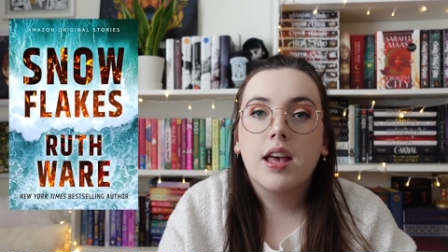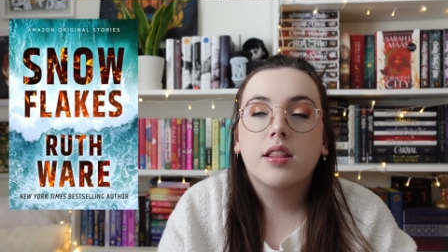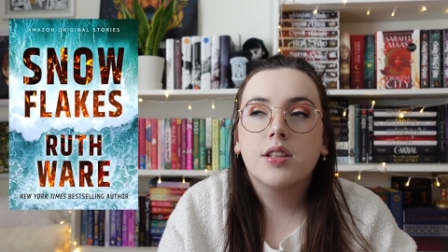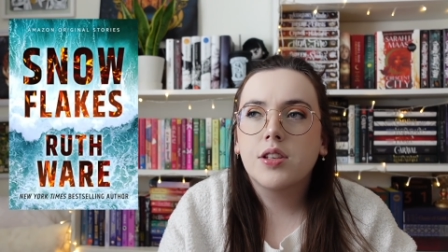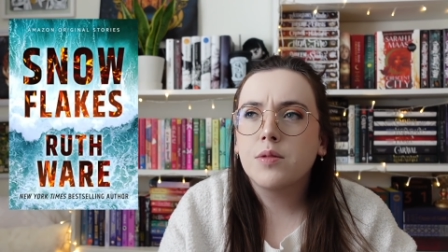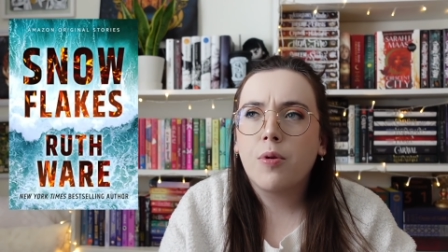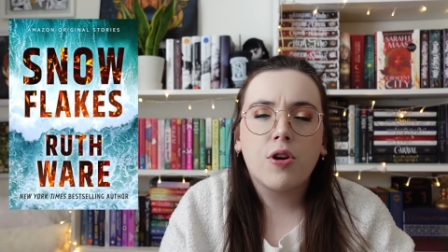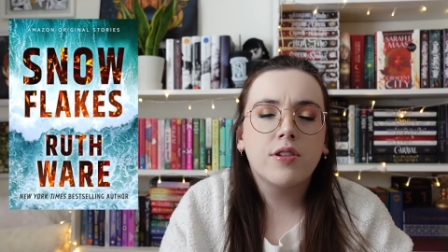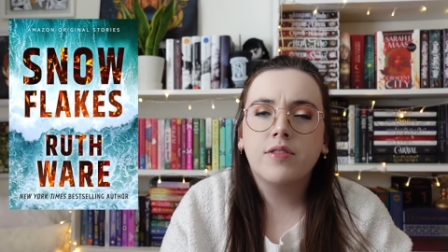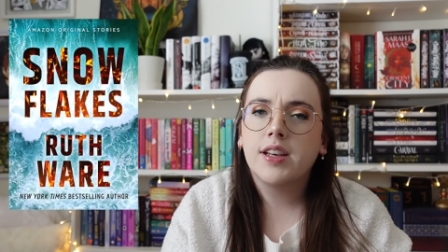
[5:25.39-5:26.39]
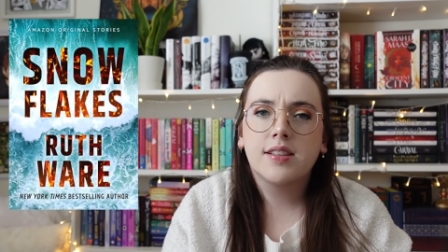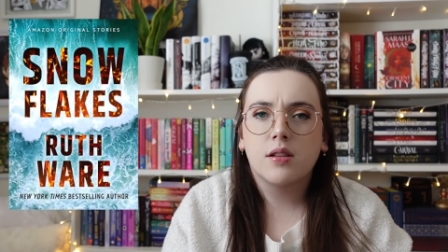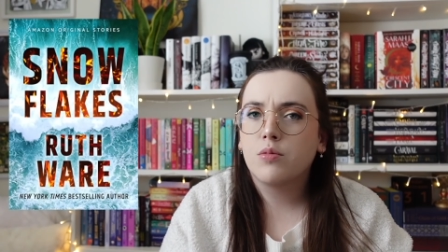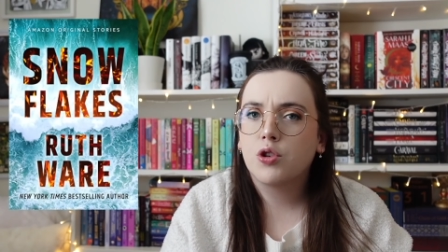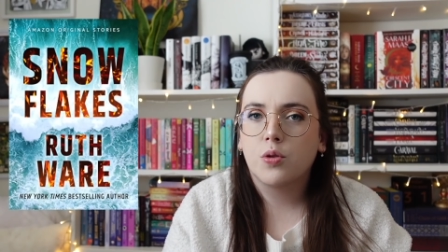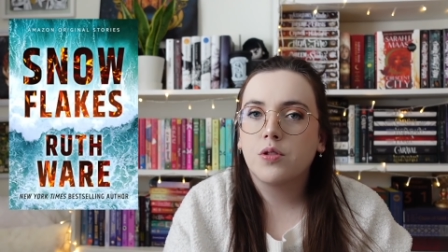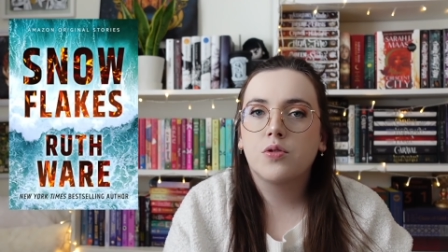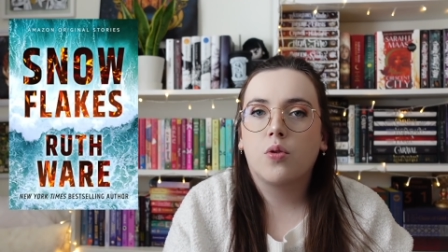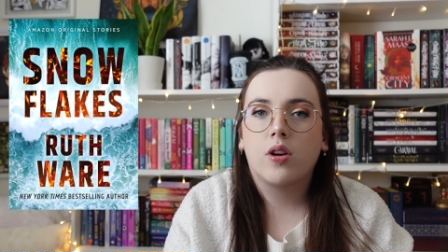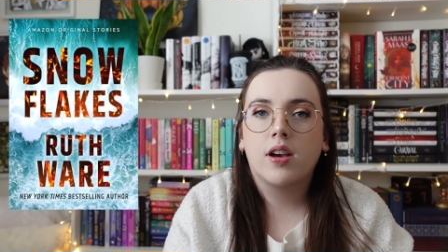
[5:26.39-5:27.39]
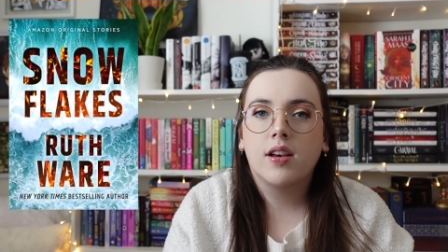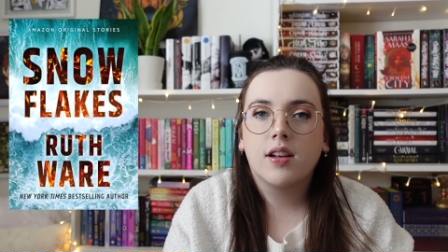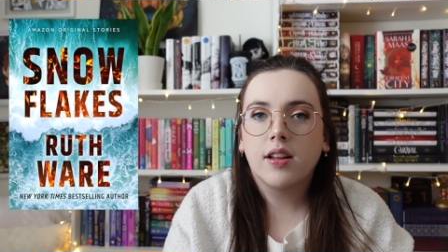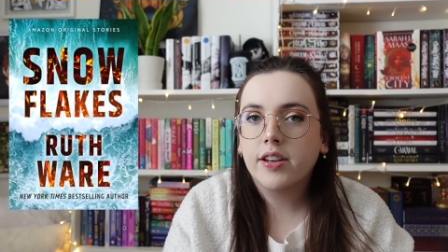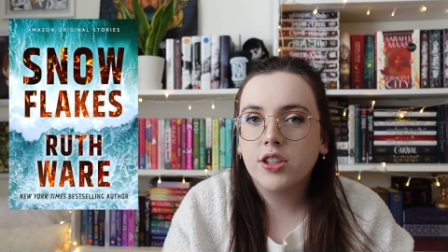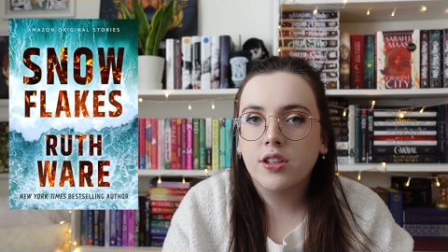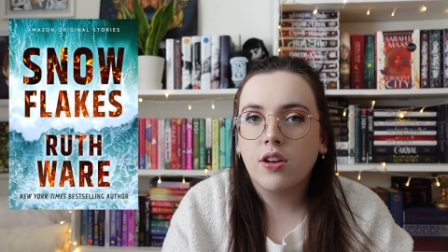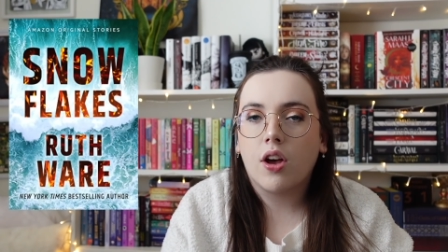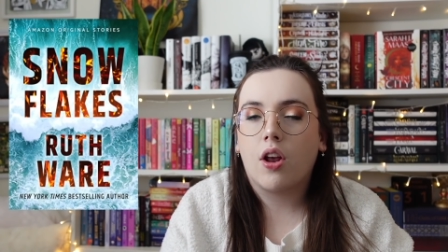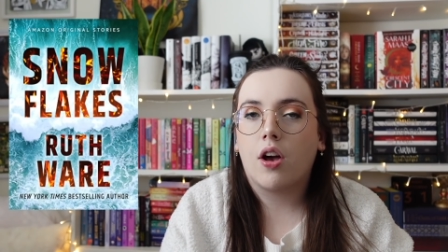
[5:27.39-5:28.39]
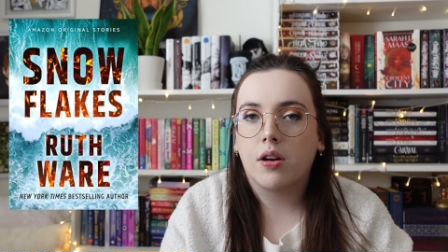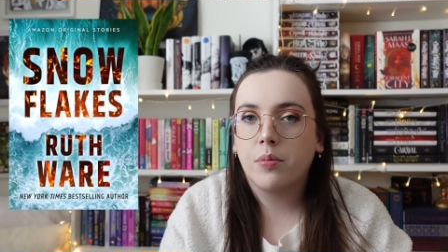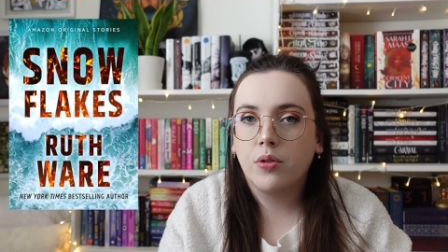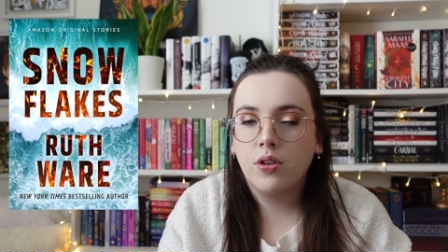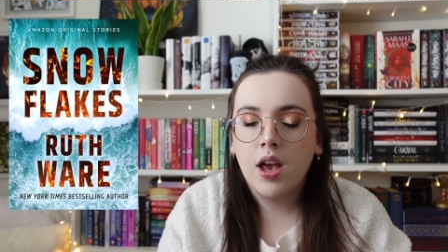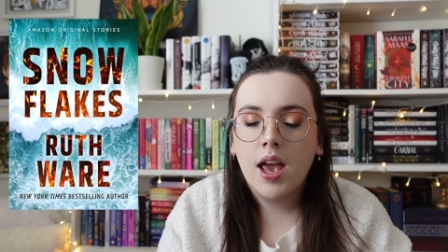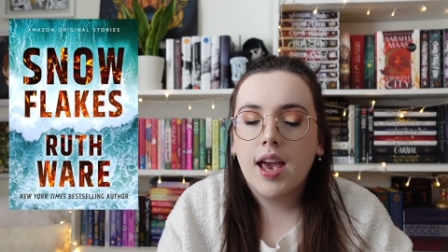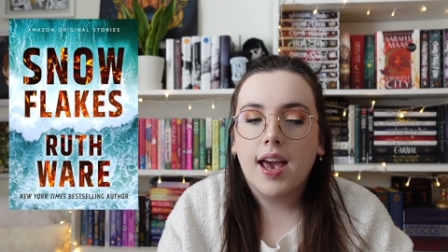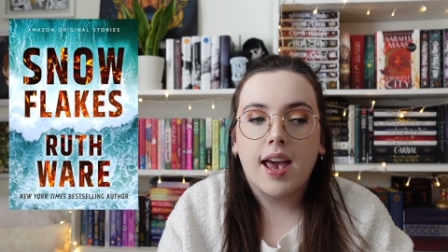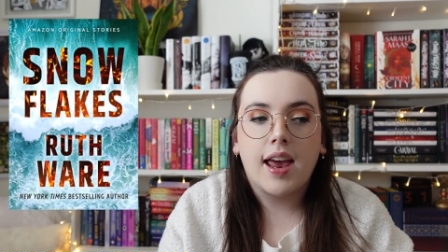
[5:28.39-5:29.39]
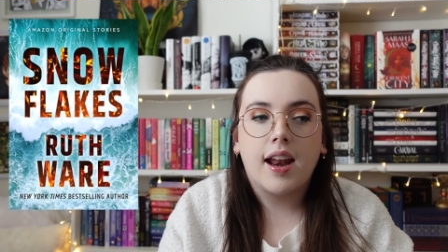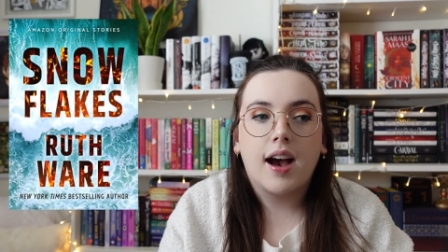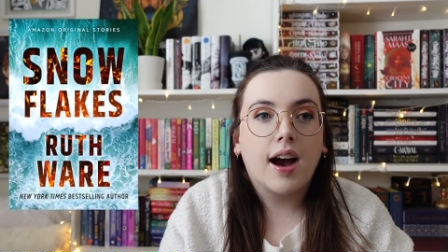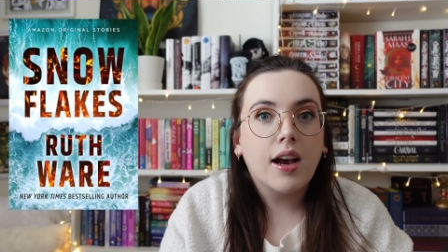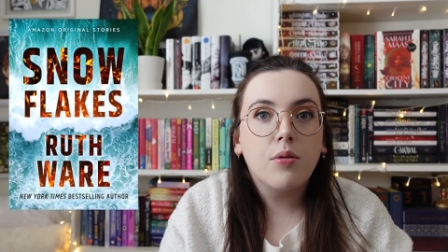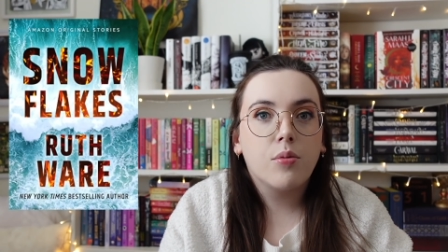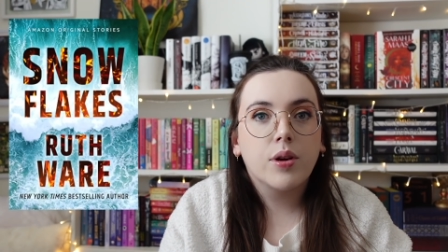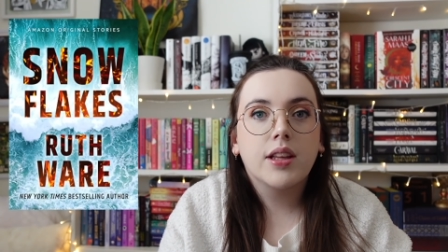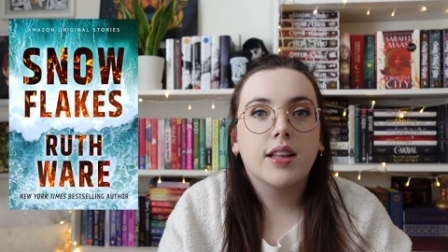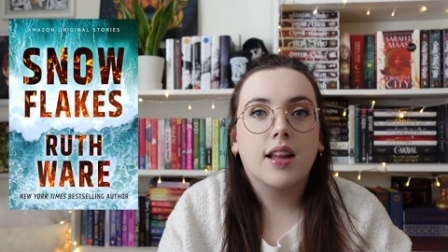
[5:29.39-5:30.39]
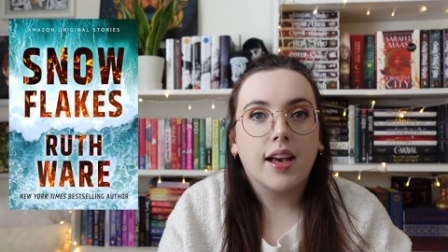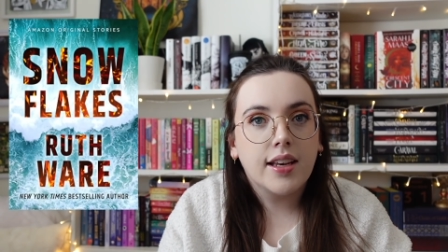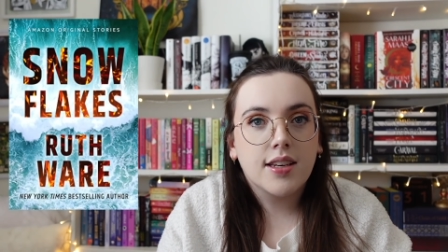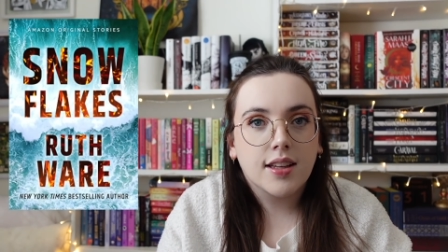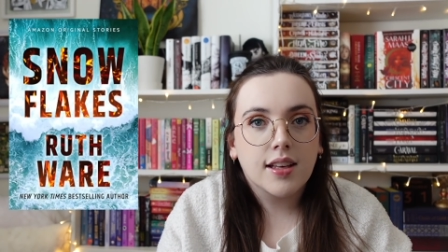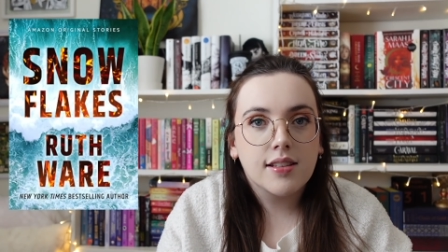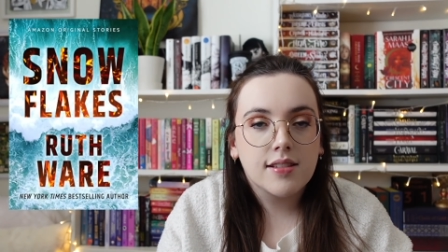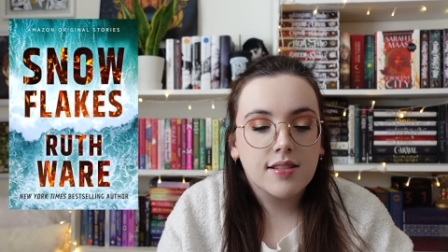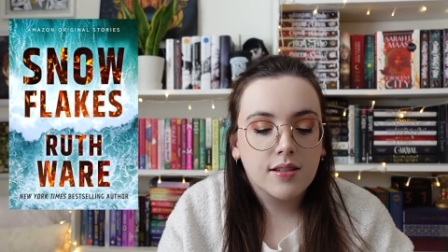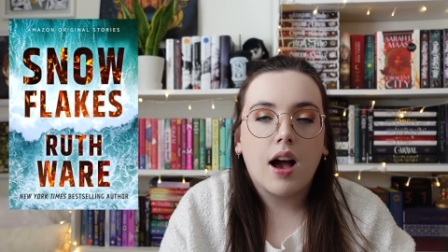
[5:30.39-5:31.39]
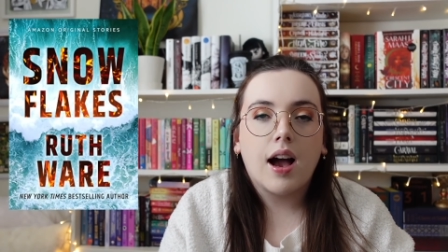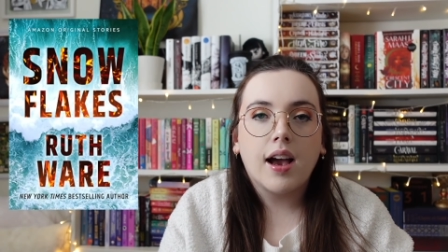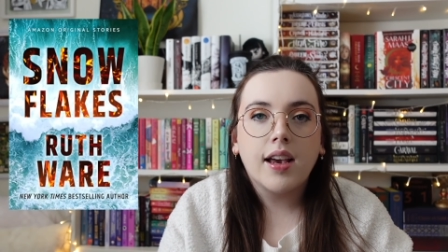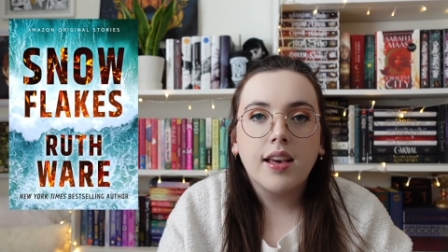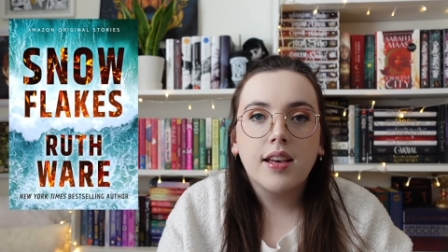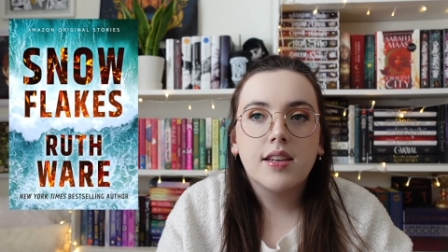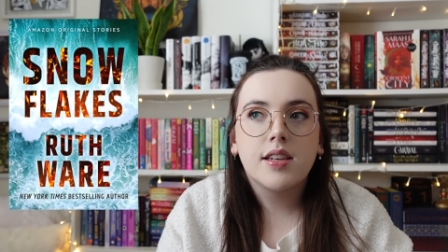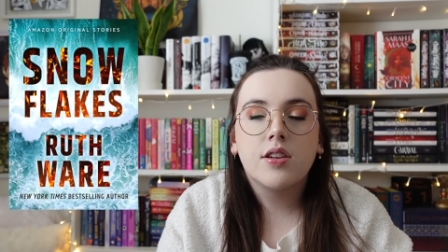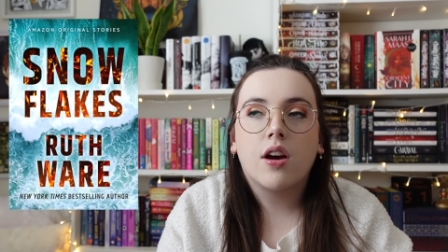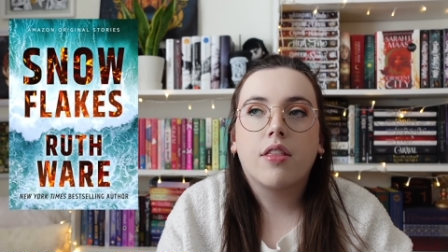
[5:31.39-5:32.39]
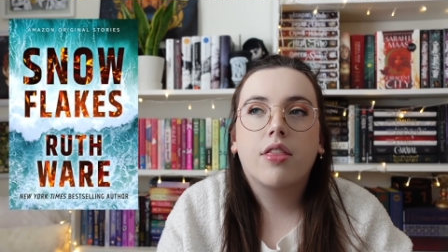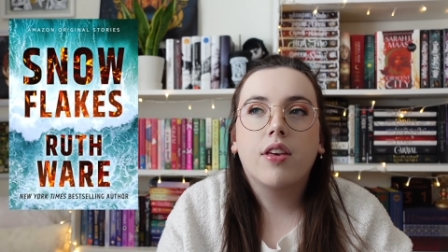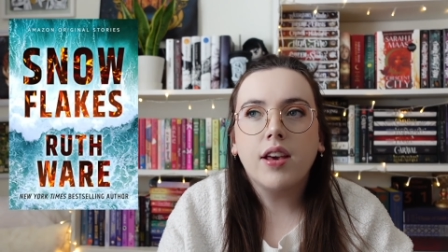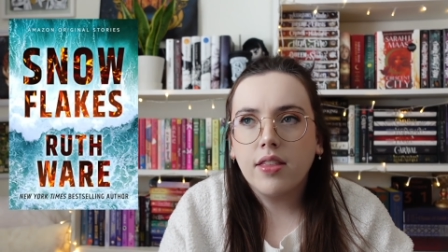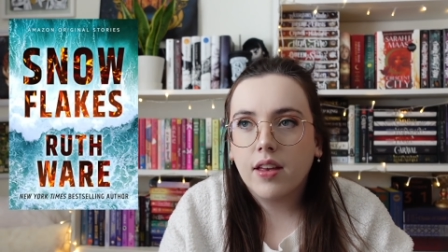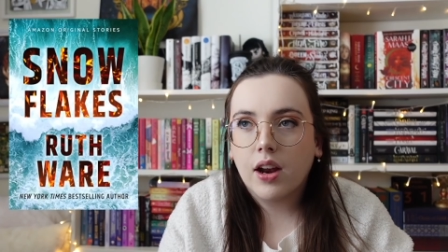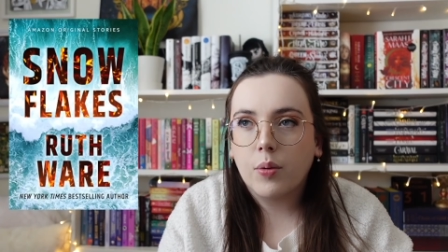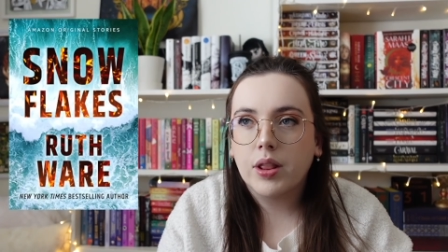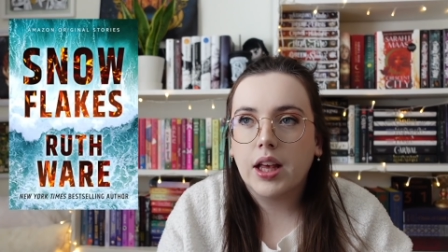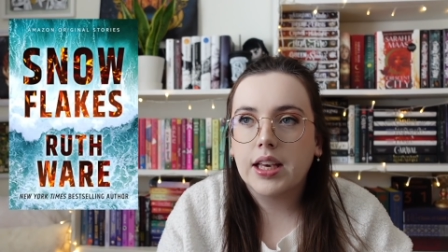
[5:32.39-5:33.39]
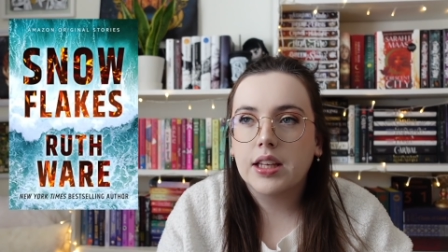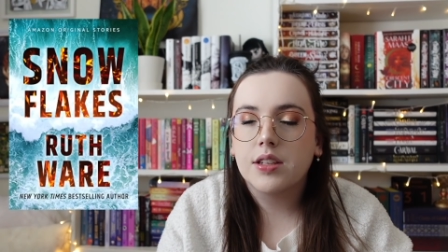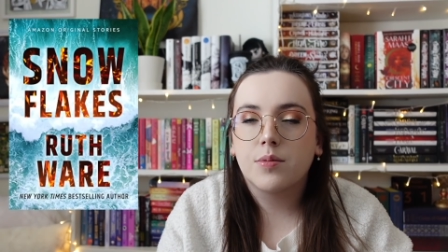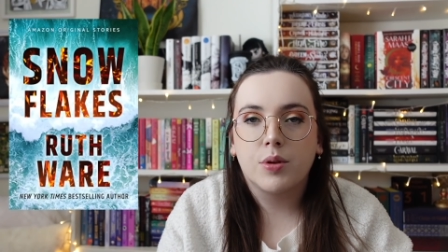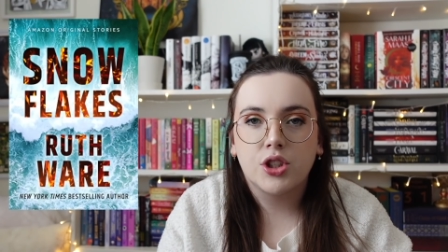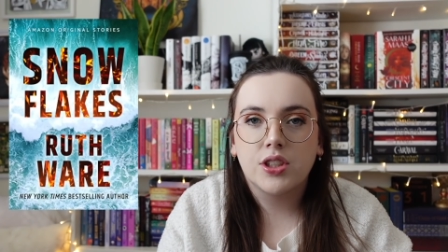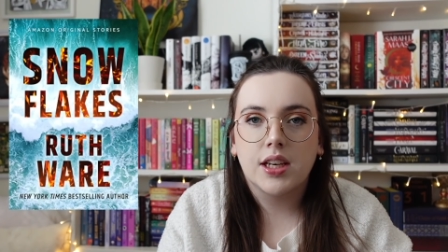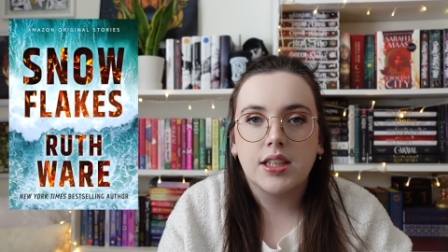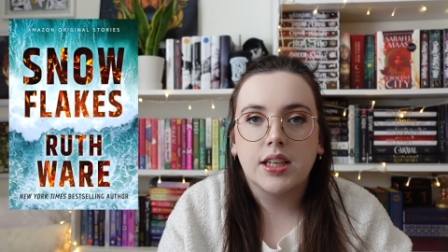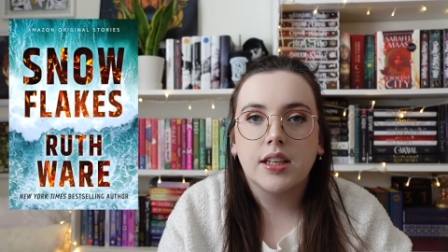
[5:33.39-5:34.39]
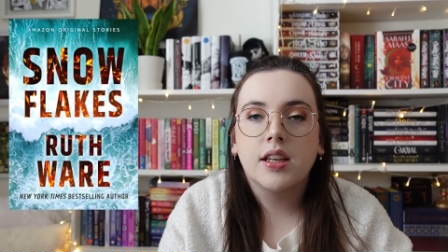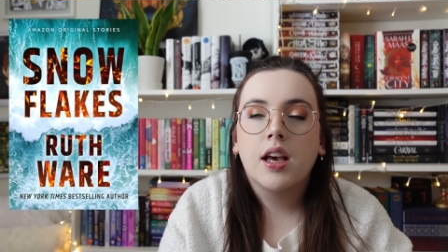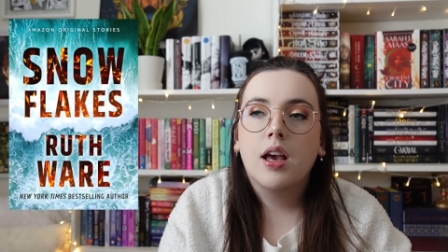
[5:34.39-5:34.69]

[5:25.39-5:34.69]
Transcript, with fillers: This is part of like some short story collection on Audible, and I really liked this. I did not think that I would like it as much as I did